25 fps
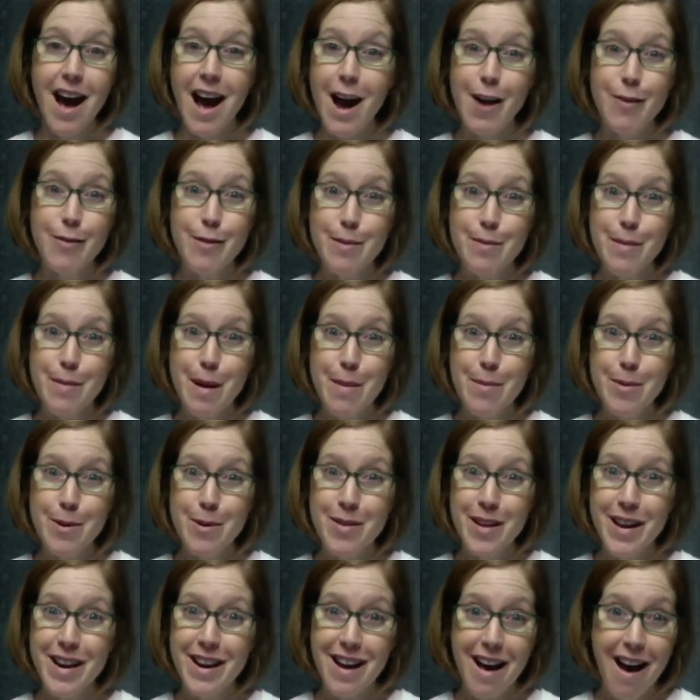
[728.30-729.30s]
I
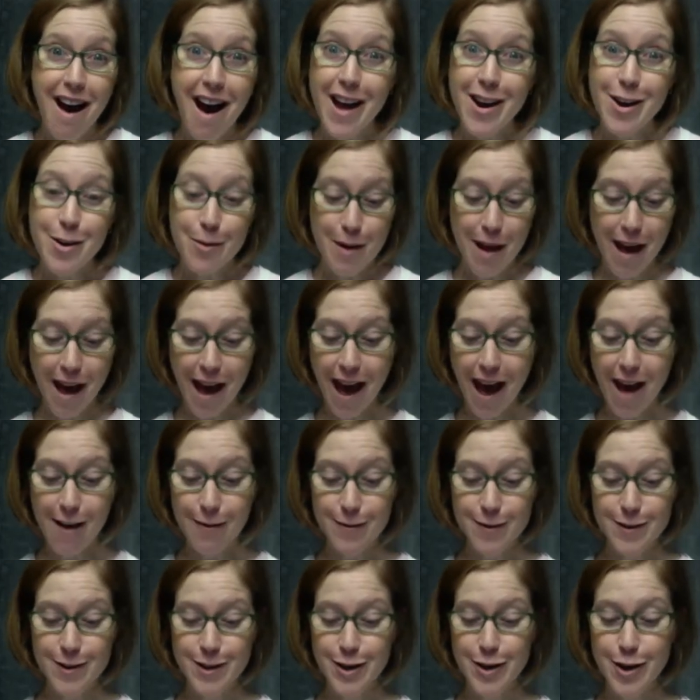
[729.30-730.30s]
remember that I don't
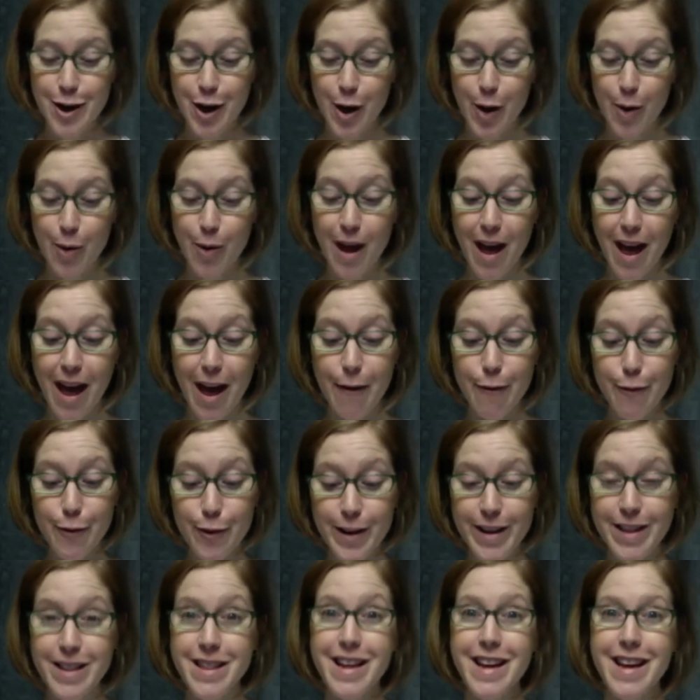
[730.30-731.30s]
have to know
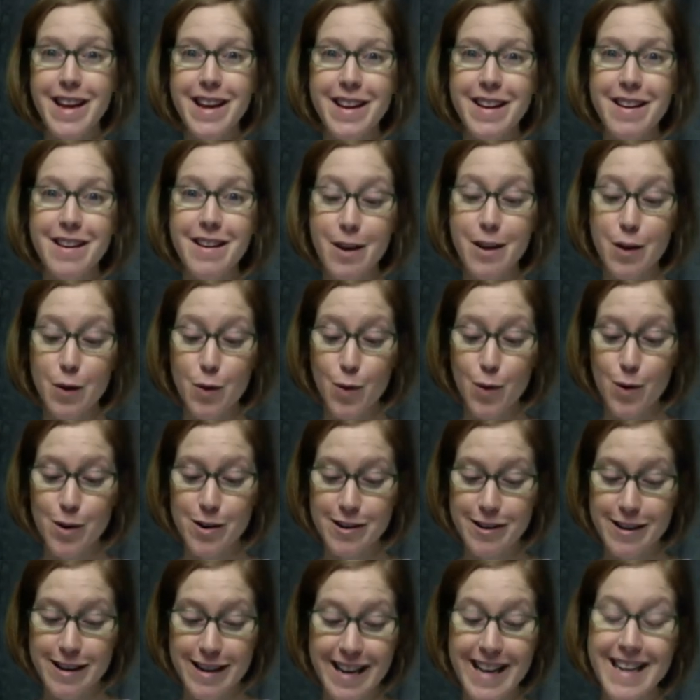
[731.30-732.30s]
everything in
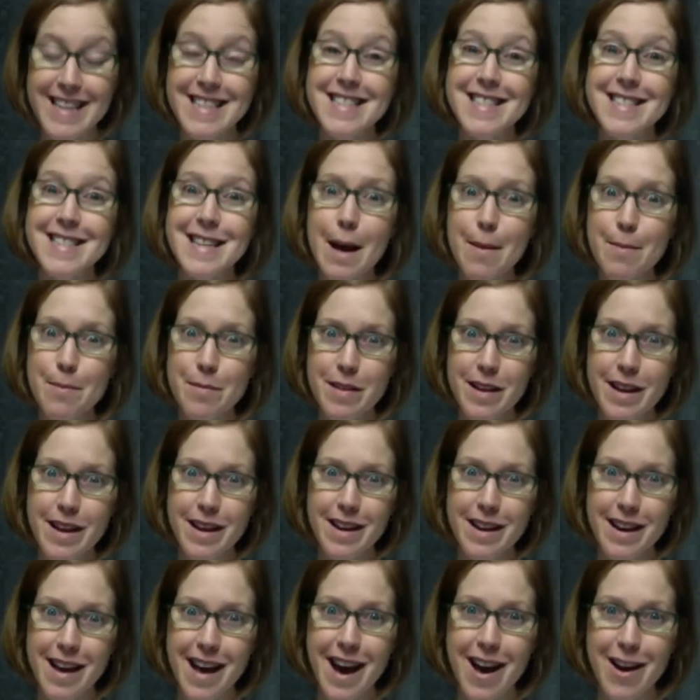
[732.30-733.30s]
order to get
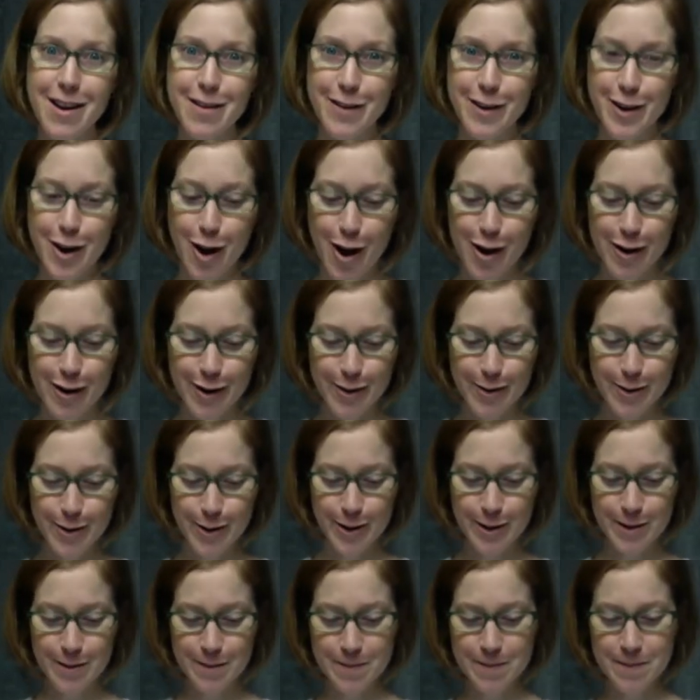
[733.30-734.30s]
something out of an
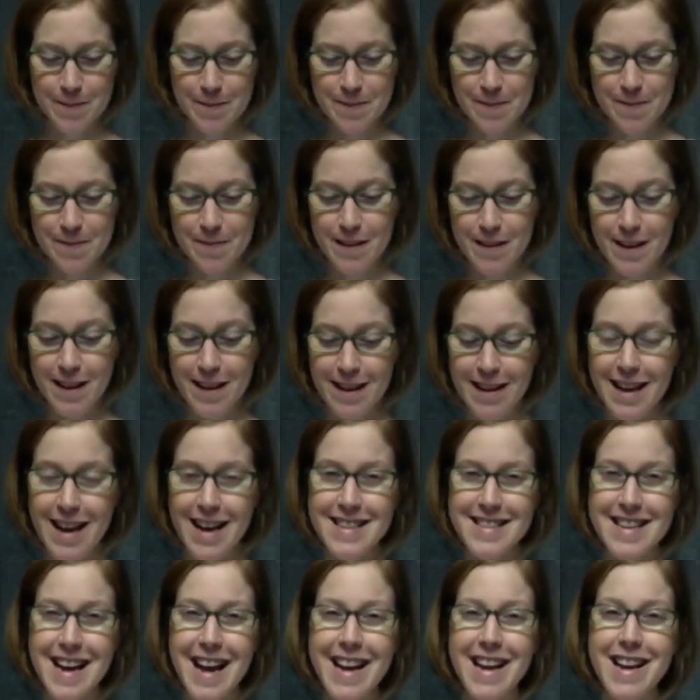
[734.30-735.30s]
article,
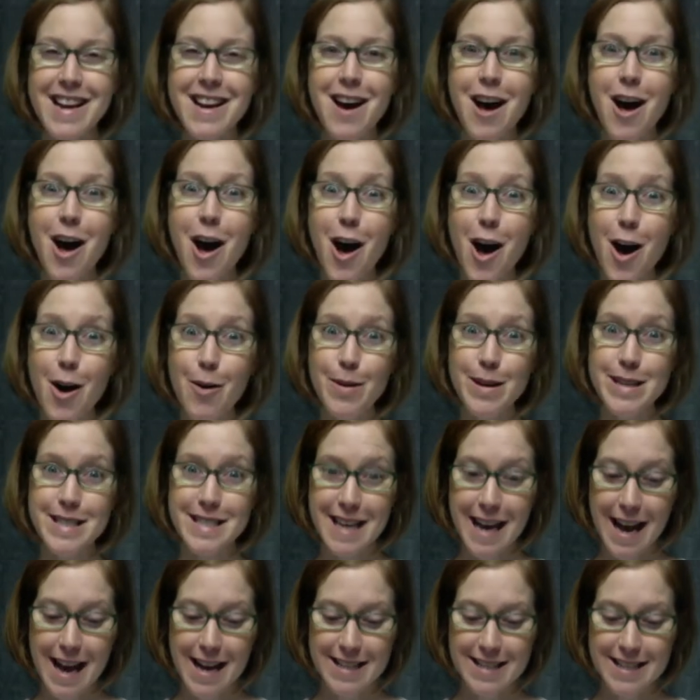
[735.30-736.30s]
and I can
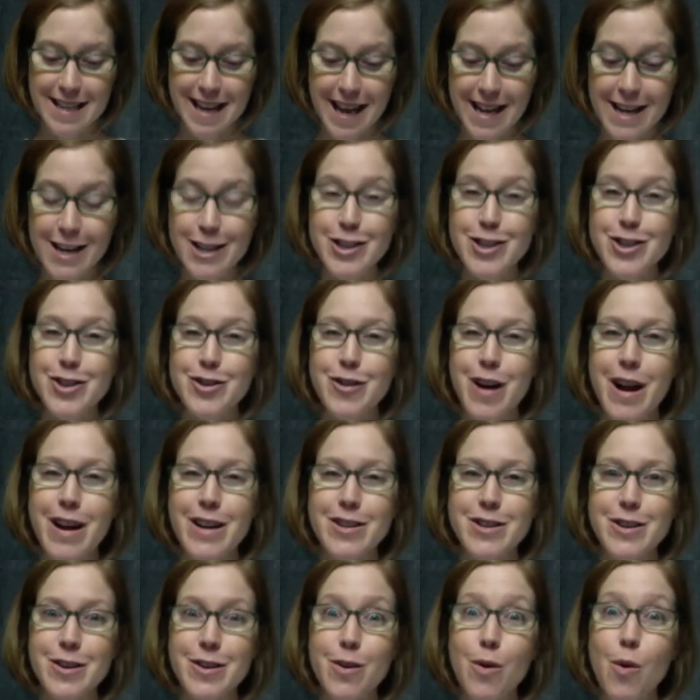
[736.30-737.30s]
always ask an
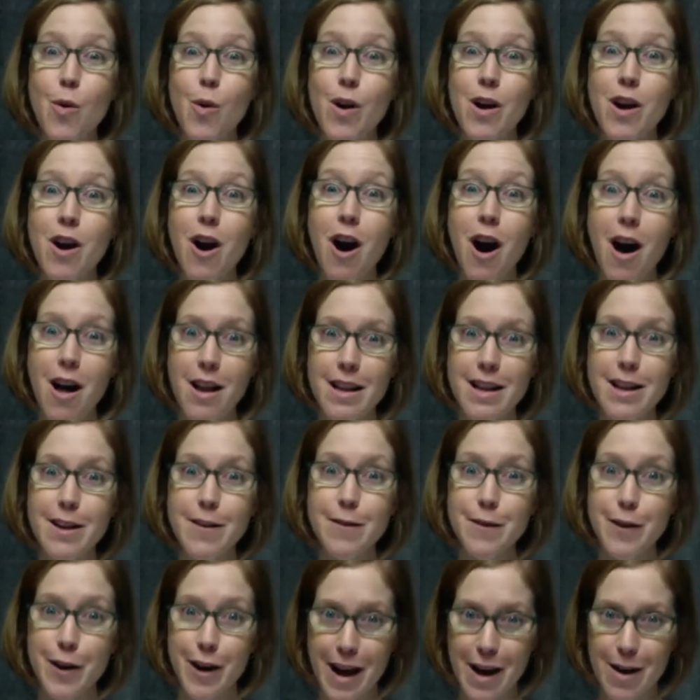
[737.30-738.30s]
instructor or
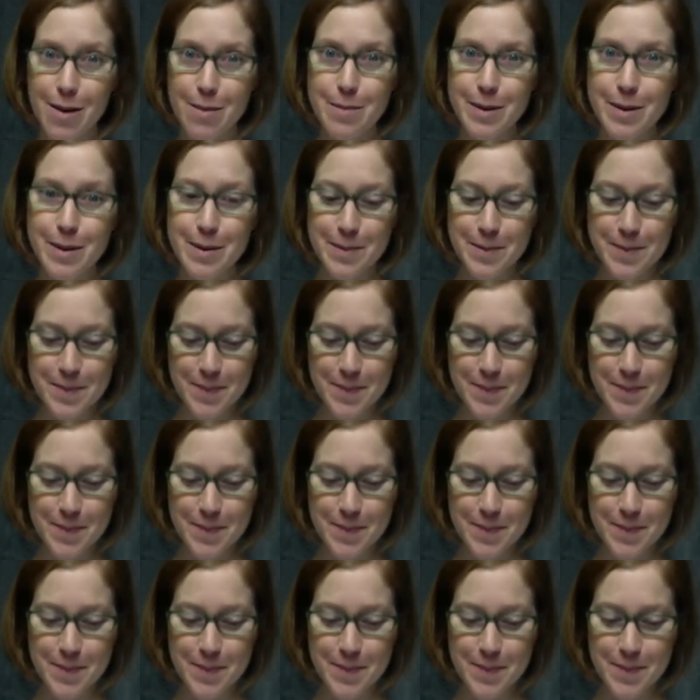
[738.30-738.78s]
colleague for help.